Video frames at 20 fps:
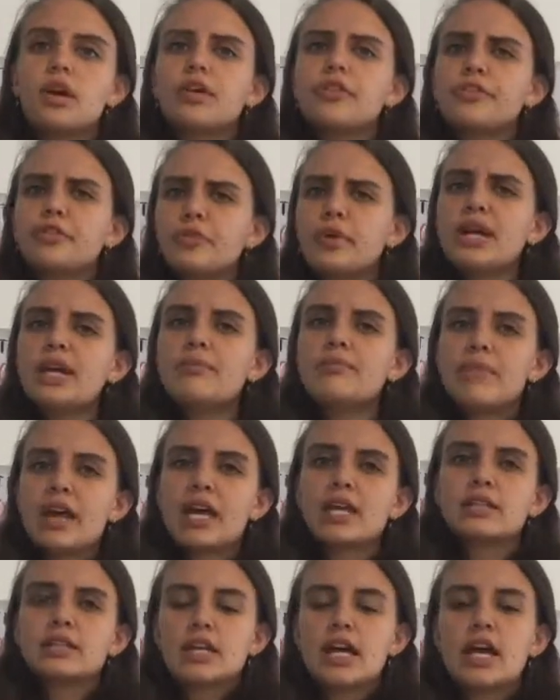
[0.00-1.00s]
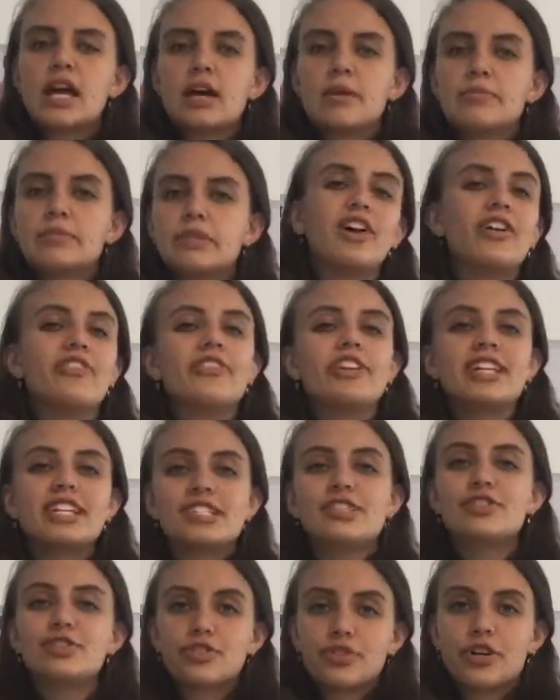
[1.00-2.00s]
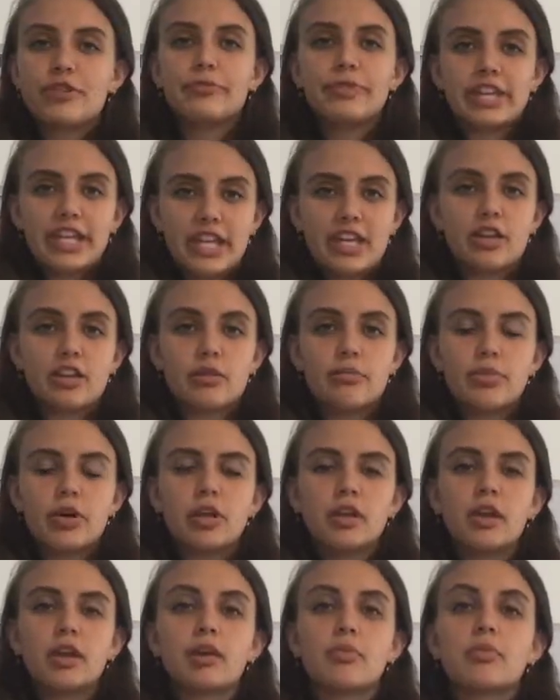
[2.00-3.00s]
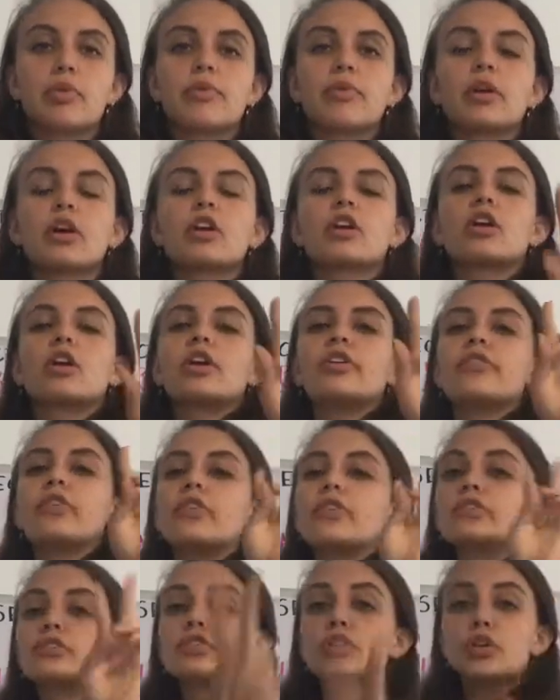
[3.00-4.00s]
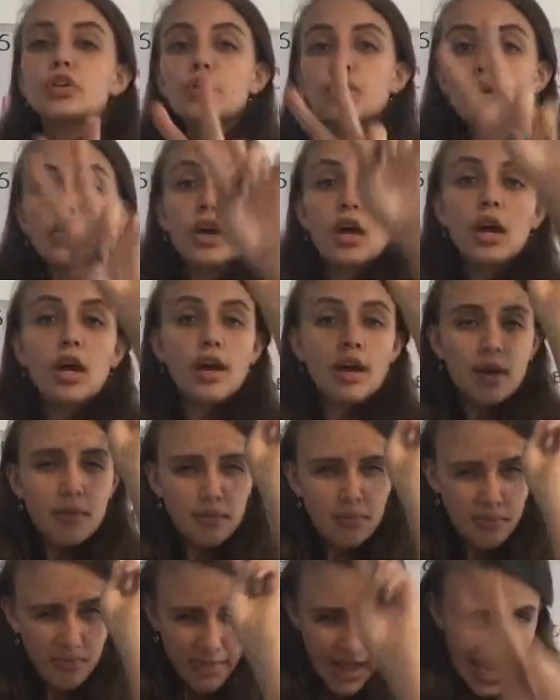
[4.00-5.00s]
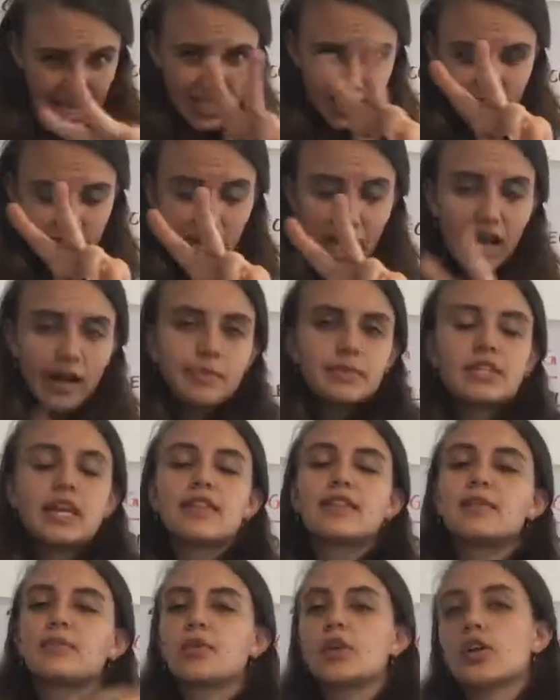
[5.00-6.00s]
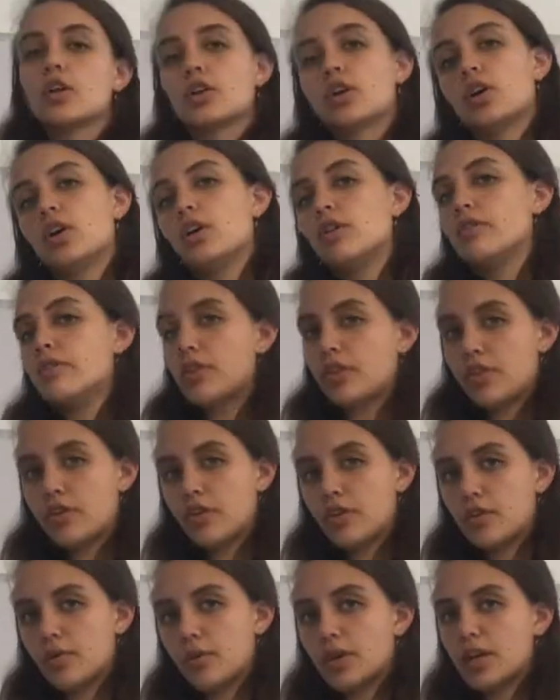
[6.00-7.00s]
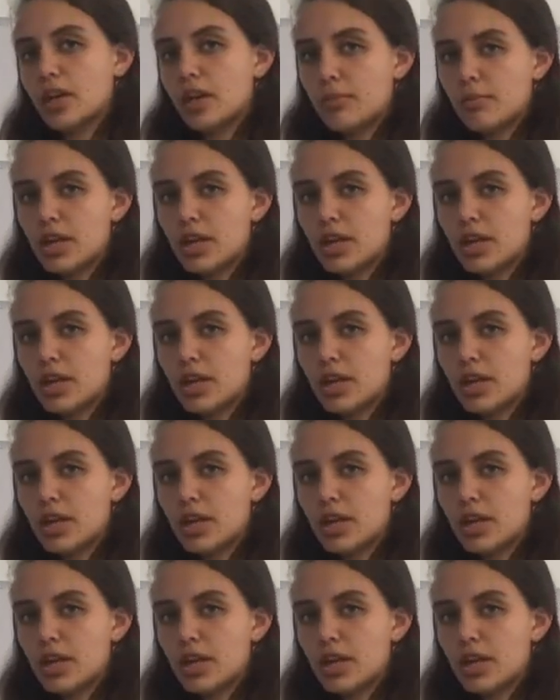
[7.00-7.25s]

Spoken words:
are three main types of intramolecular bonding, but we're going to go over the two main types, and then we're going to go over the third one in a